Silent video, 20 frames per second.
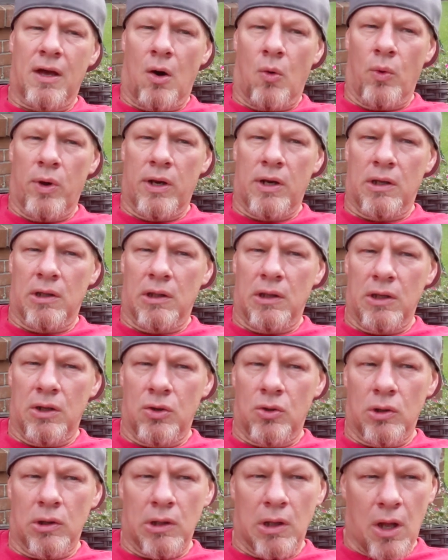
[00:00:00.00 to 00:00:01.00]
I went a
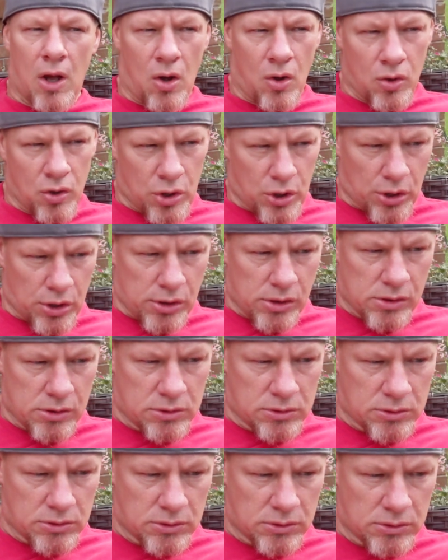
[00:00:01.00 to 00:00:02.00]
little longer,
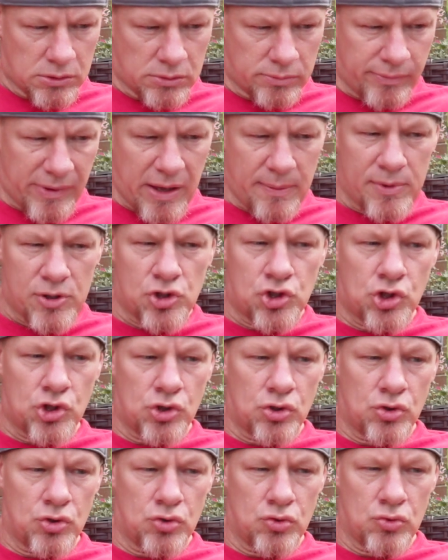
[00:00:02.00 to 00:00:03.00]
maybe
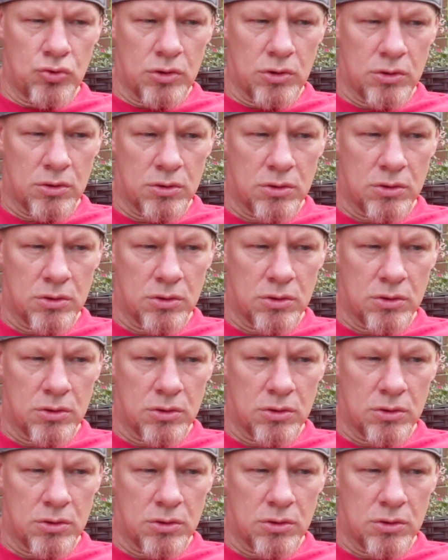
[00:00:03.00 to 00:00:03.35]
June,